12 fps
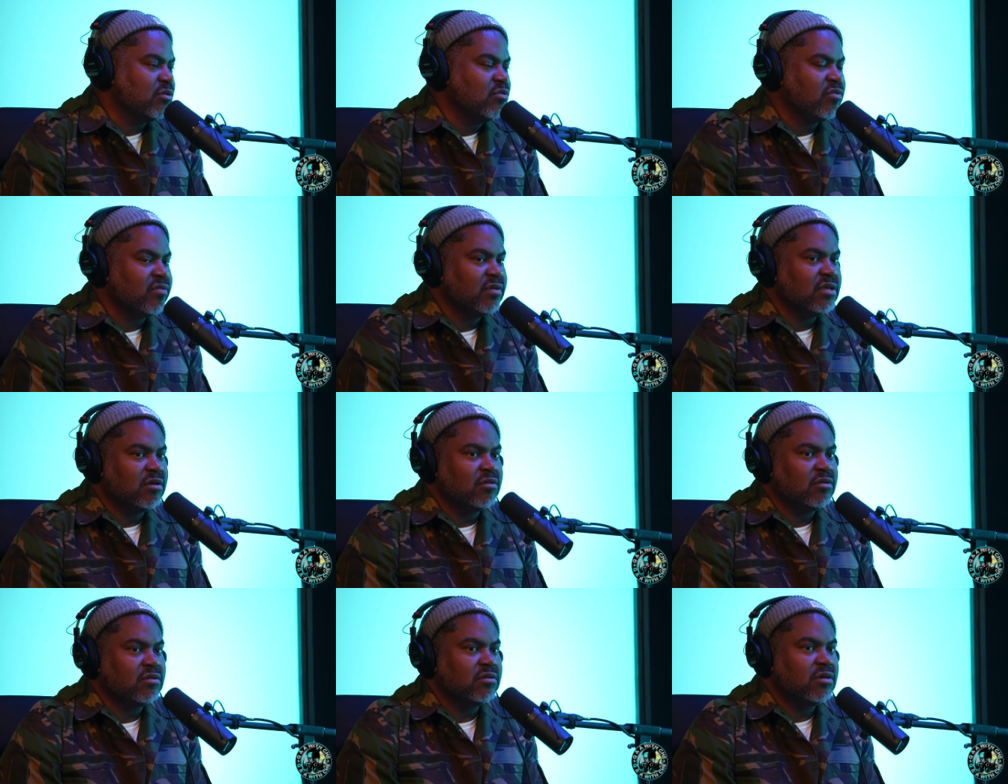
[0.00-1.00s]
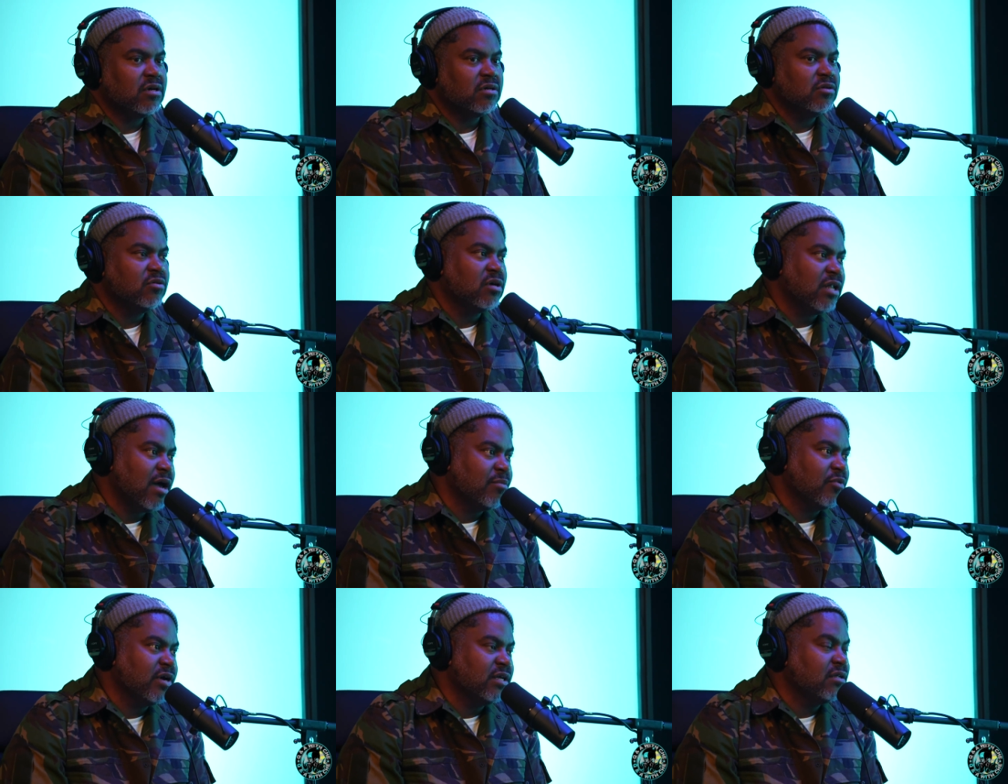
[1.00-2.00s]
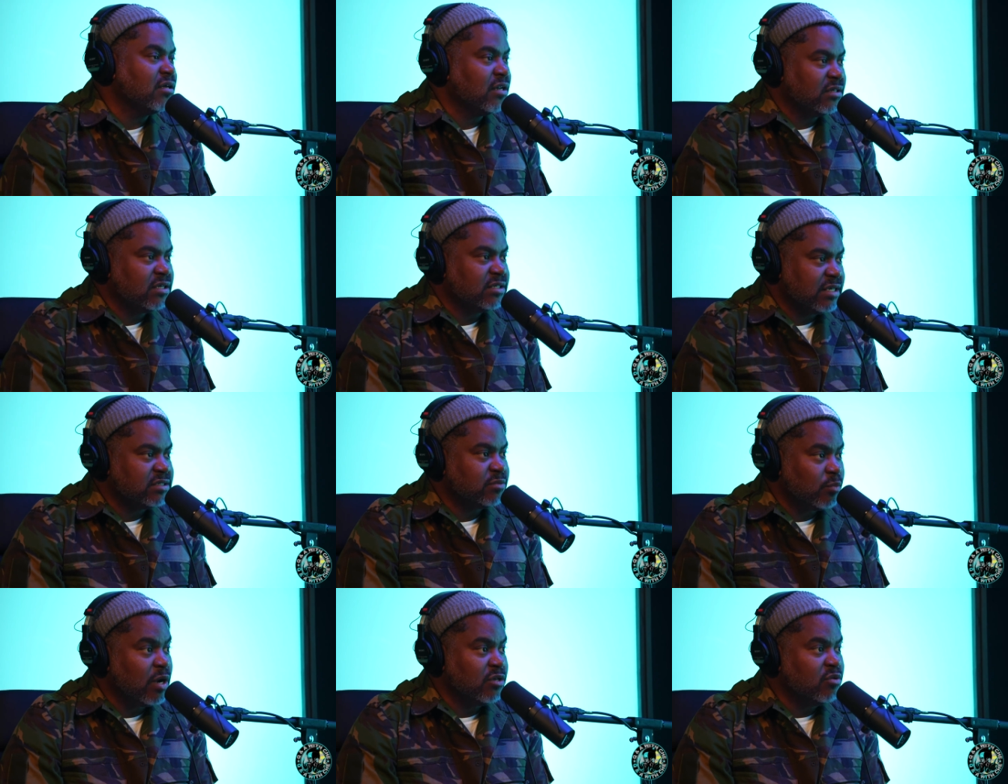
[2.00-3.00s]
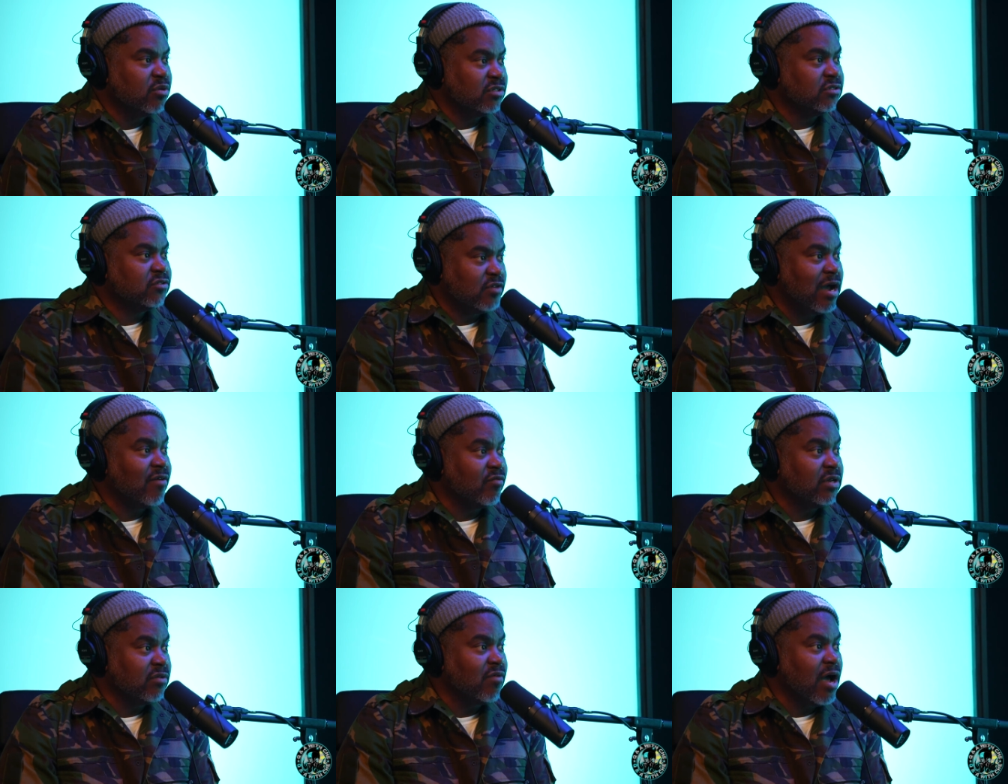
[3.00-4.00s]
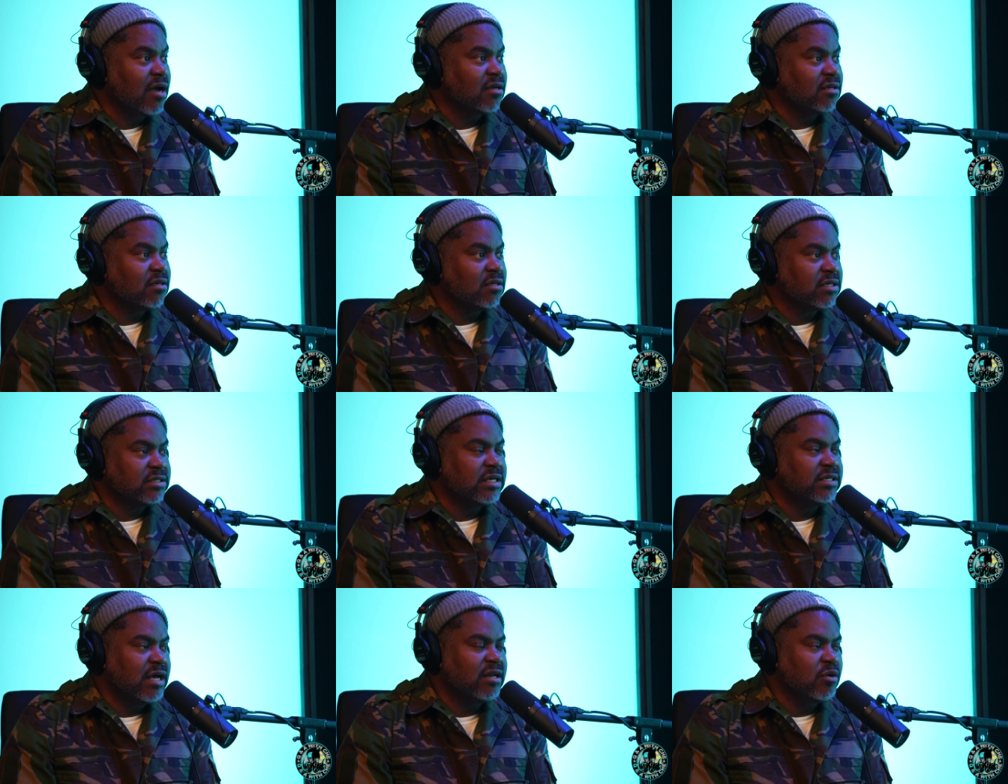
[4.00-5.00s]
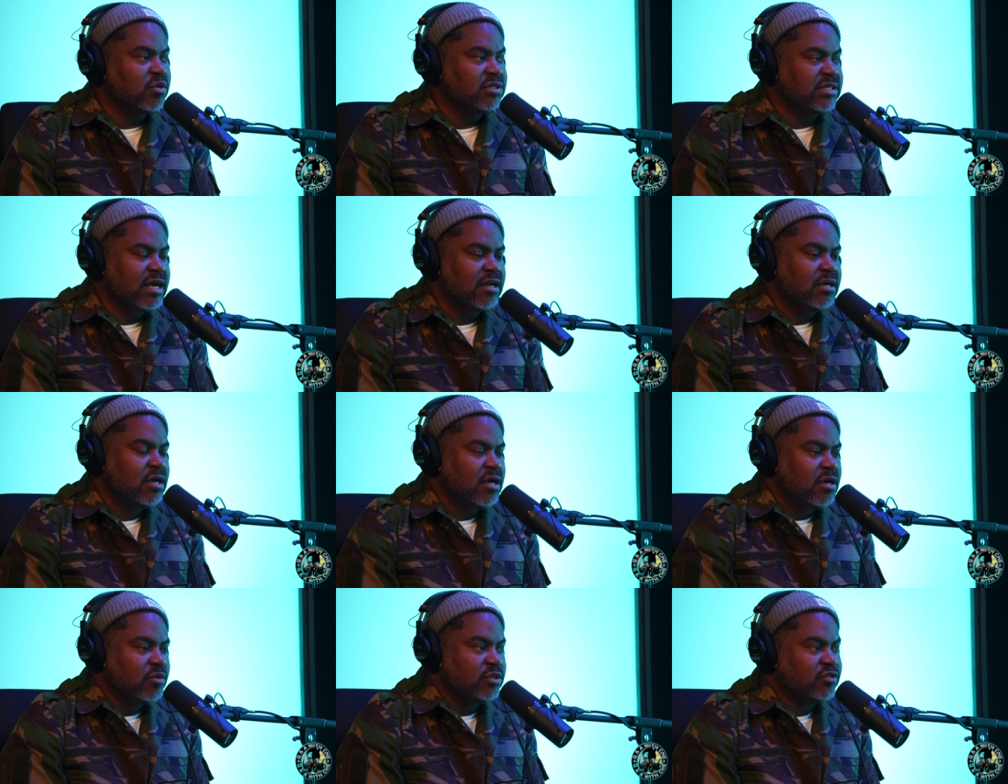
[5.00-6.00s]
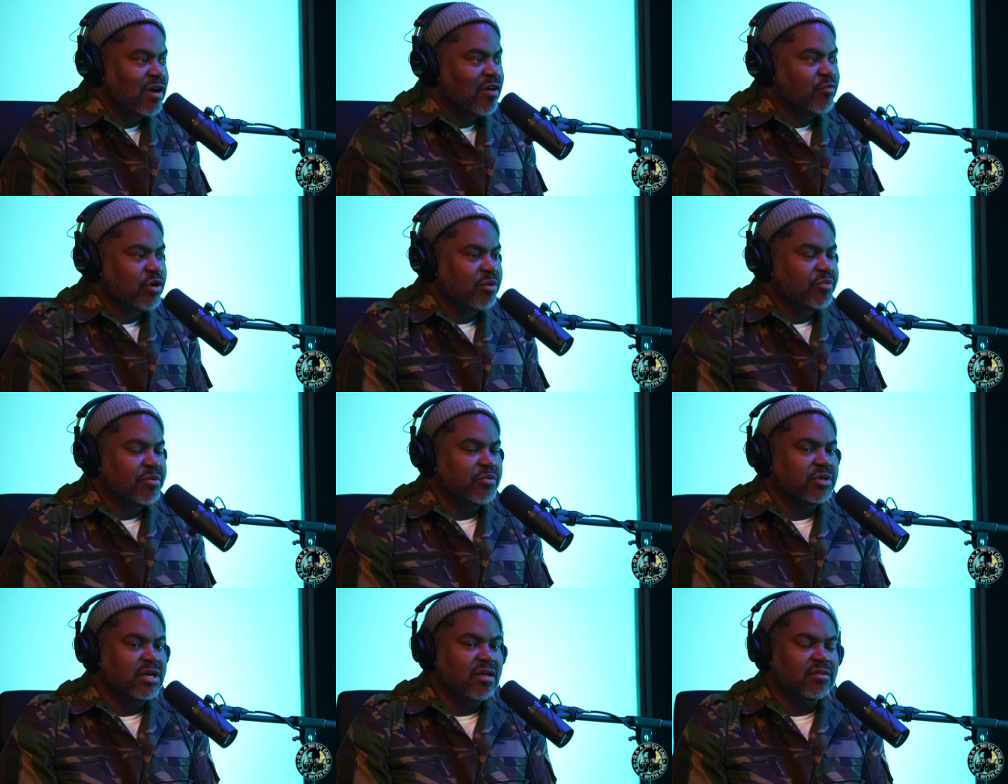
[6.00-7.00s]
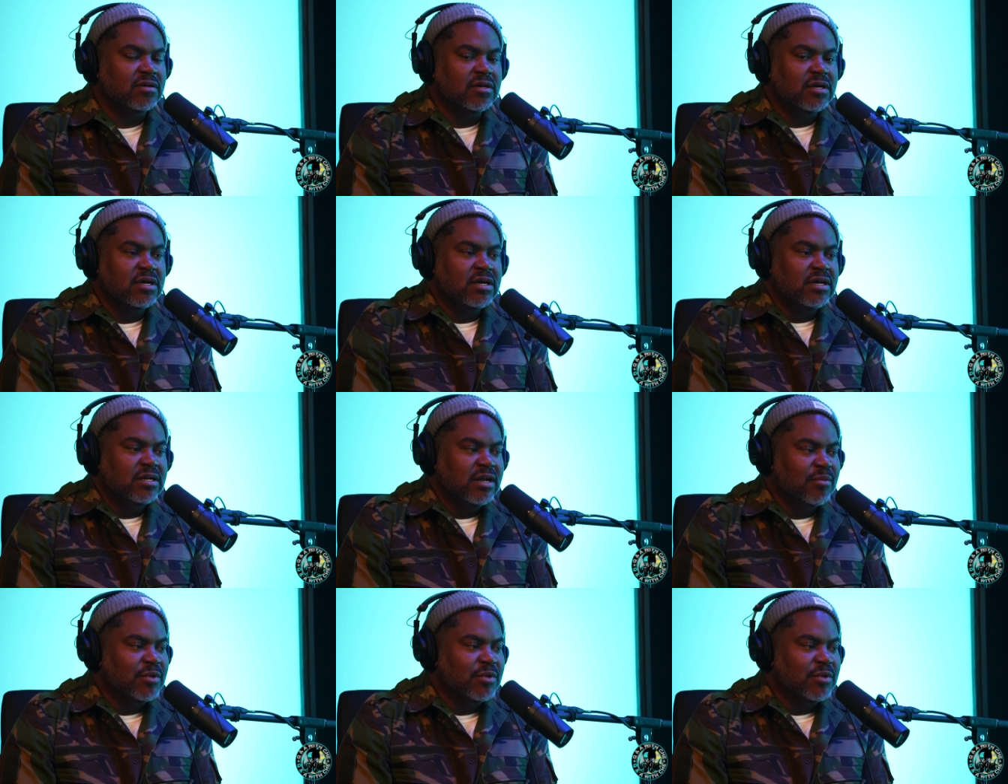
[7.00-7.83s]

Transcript: you cre- you know you collaborate, and I think that's why you and Trav really rock because mm-hmm. I, I noticed that with Trav bringing people together. Now